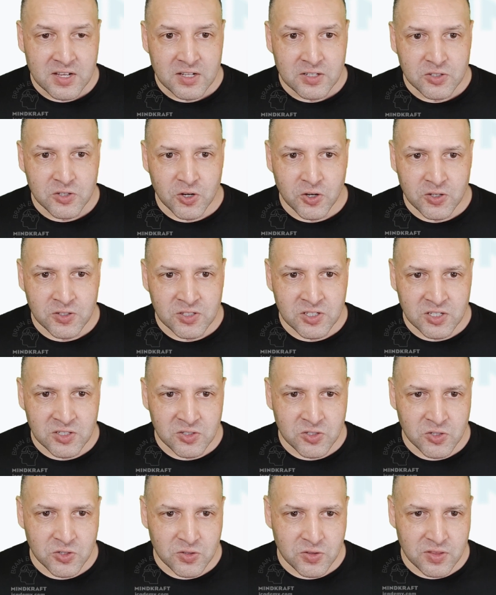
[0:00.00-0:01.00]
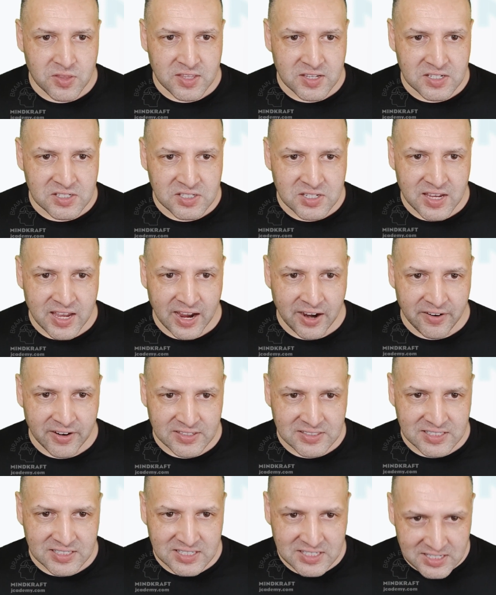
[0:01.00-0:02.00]
turns into this
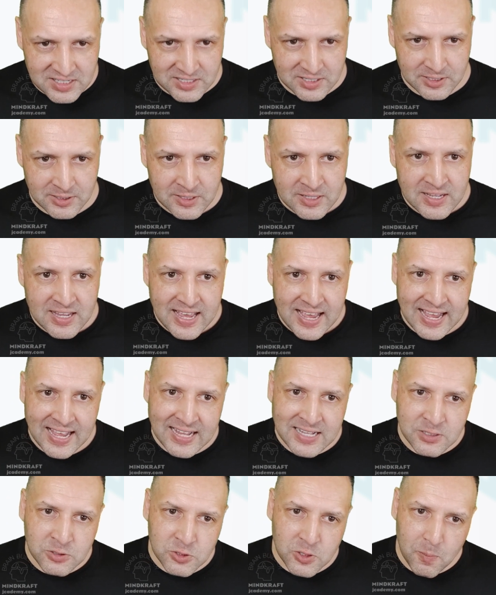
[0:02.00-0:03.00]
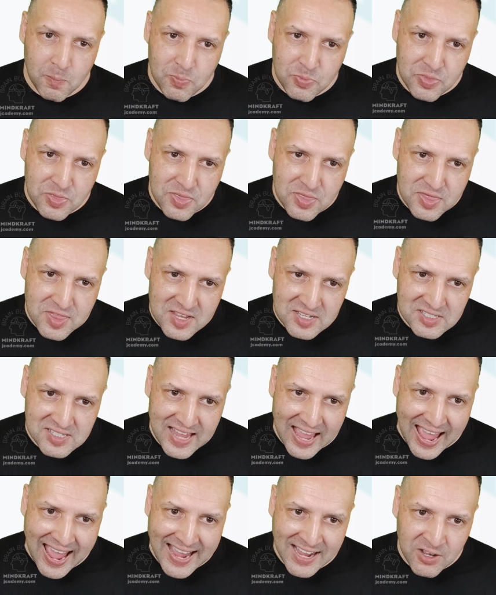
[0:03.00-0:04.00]
character here. And this
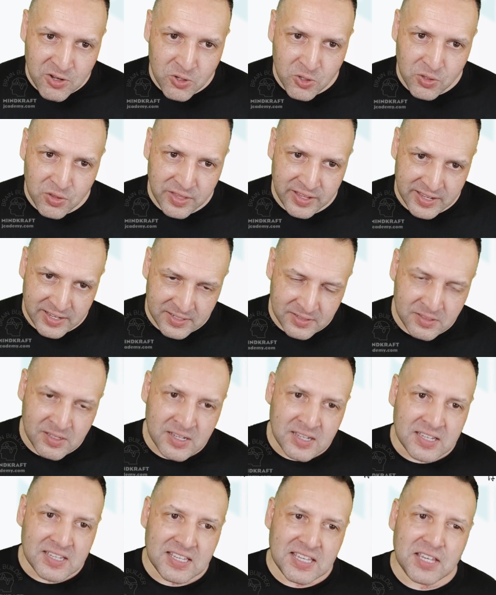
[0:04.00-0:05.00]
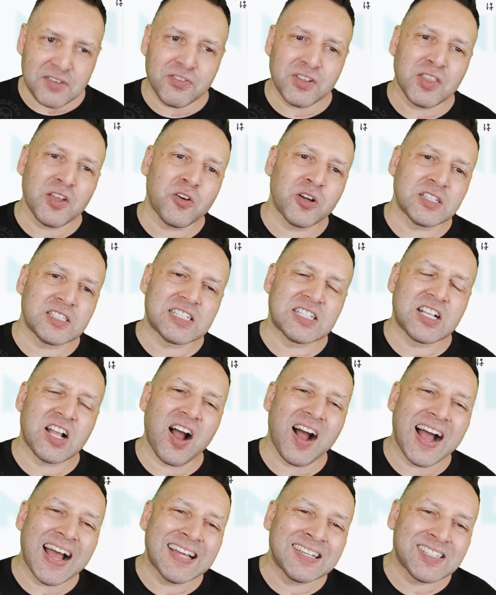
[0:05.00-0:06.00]
angle then, even though it
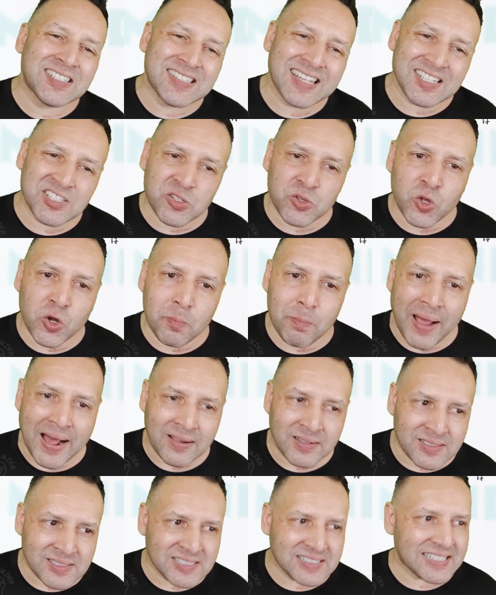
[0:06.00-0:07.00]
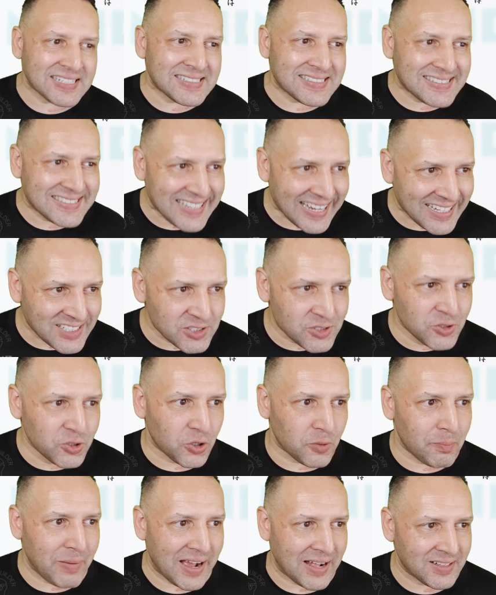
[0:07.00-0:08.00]
kind of doesn't look balanced, it does
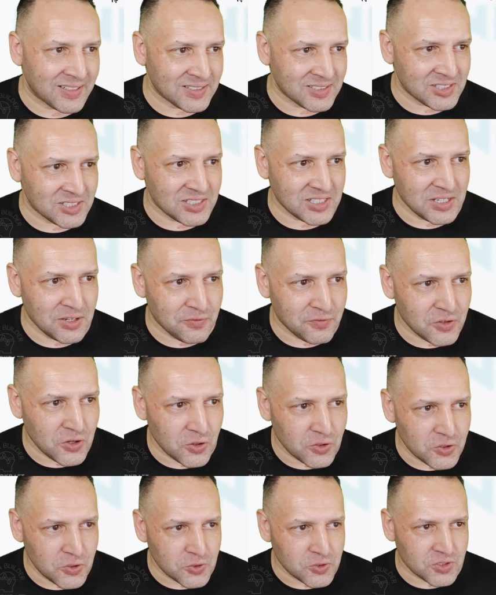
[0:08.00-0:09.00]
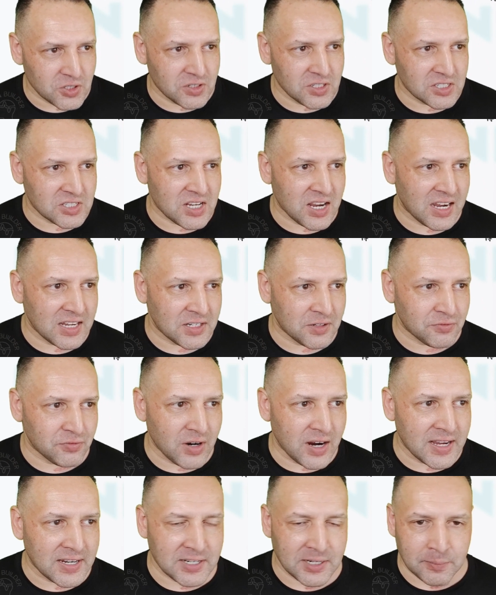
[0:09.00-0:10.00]
look balanced if you're used to this kind of
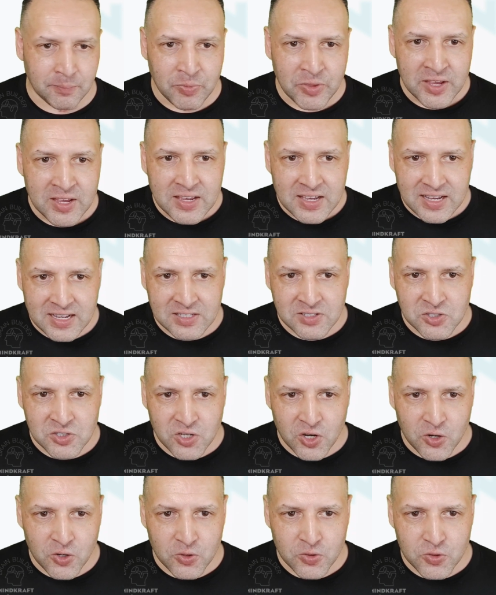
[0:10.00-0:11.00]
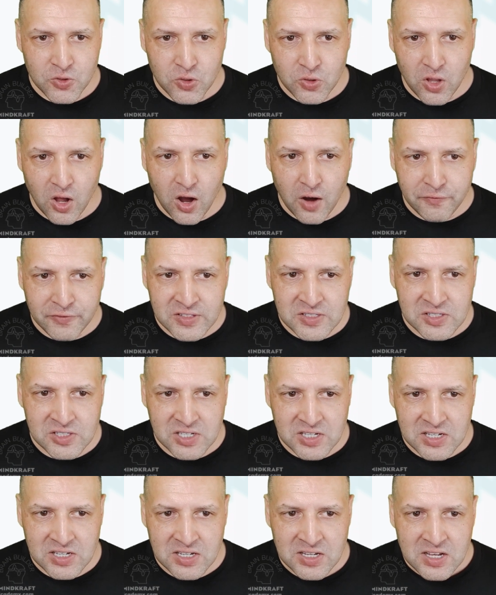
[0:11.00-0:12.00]
writing. And so you'll often
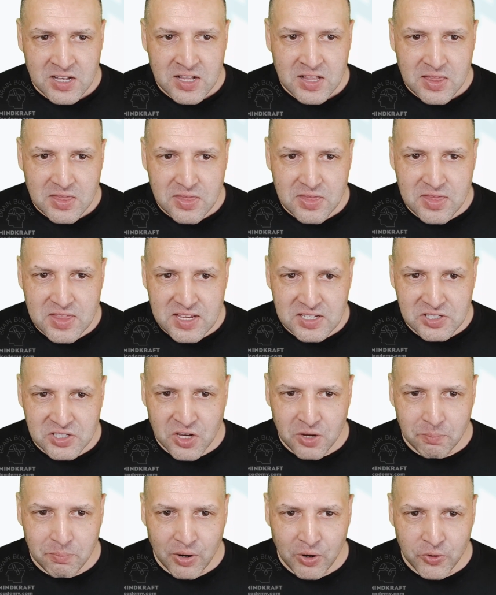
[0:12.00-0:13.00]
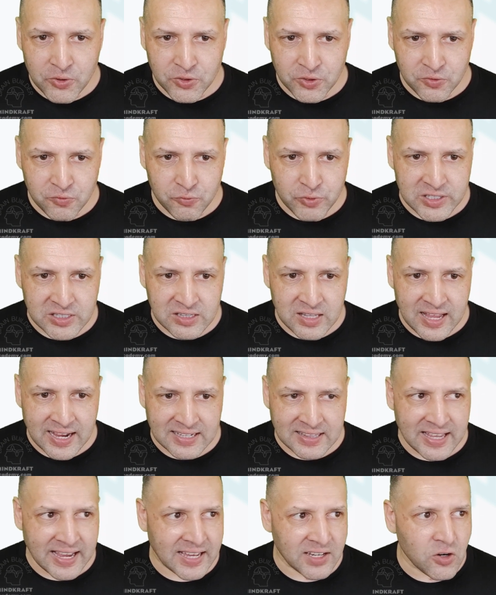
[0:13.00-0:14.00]
see this component written like
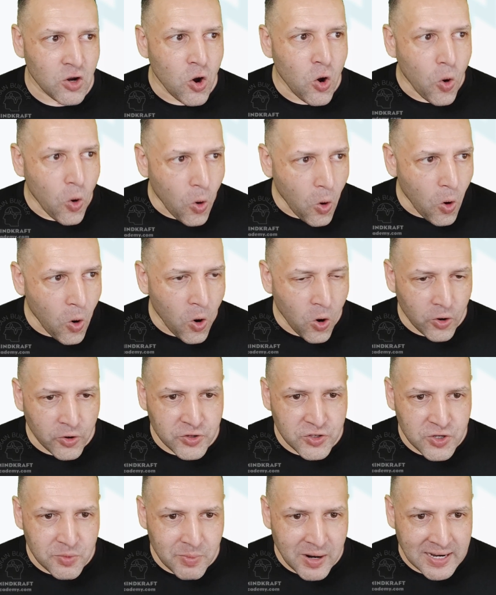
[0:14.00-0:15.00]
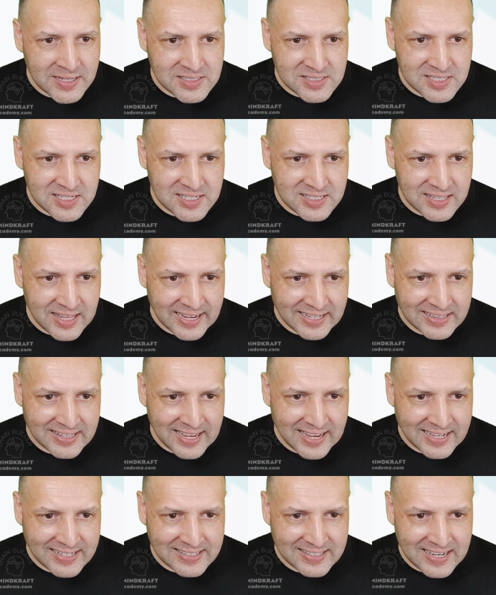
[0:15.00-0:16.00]
that, or you might see it like
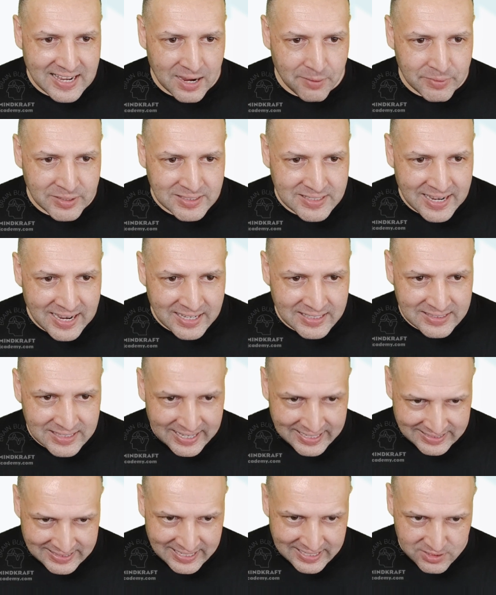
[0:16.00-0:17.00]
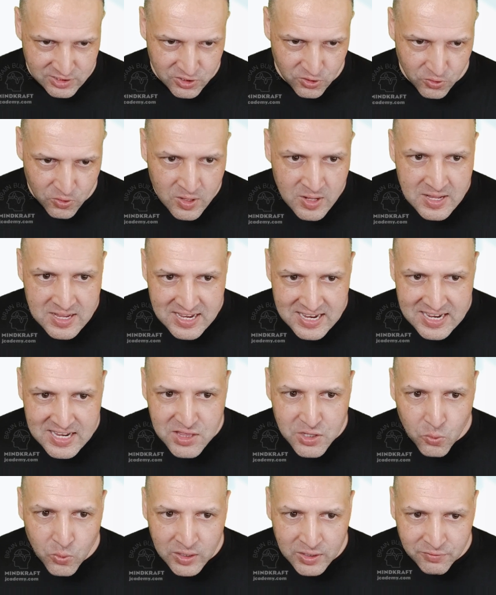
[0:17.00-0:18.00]
that, coming down like that. So
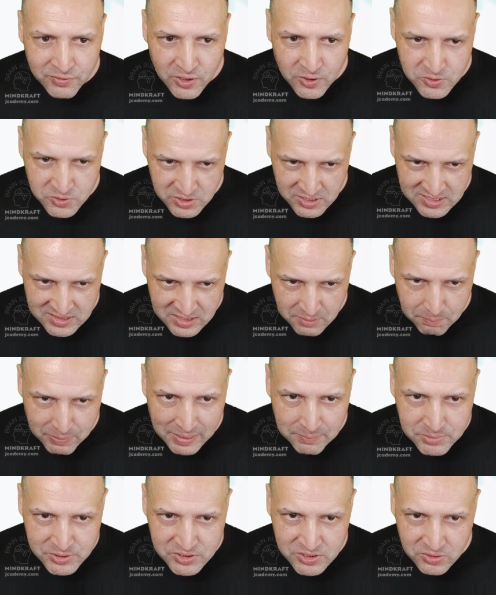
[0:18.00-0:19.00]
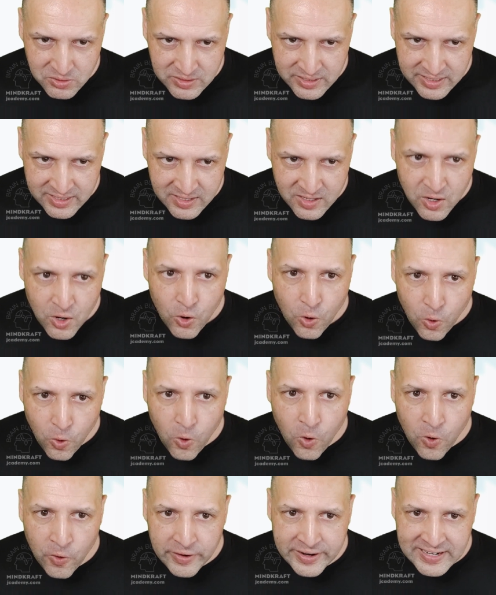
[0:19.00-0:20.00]
either one of those, you get the bump still there,
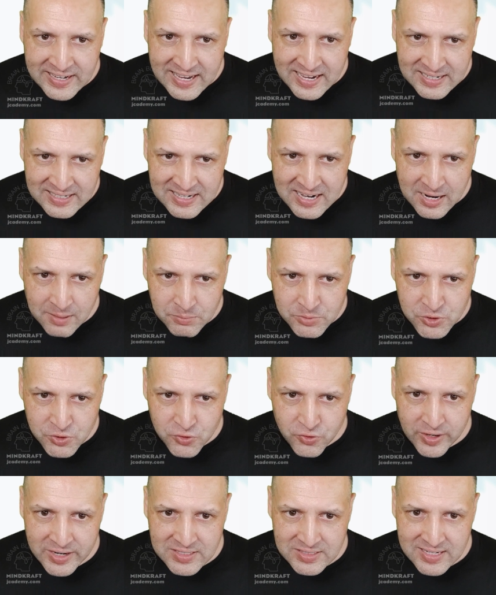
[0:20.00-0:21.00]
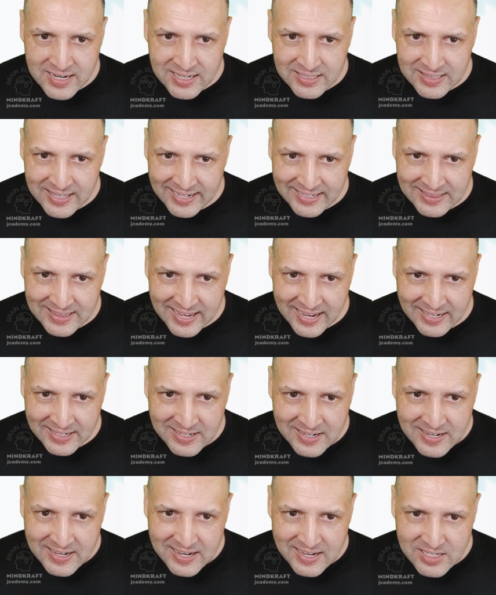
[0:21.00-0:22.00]
or it can come straight down like that
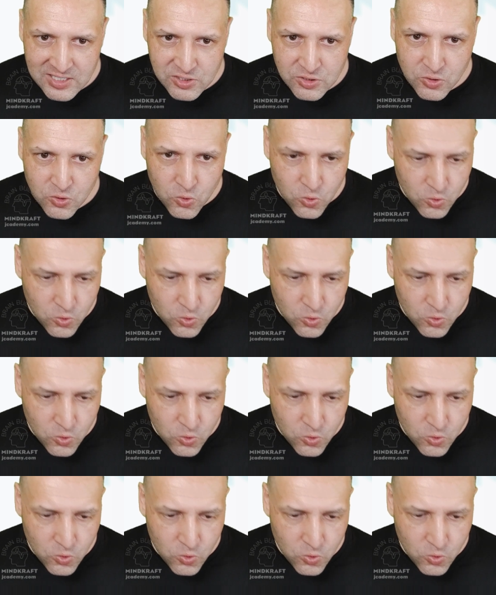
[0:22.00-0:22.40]
as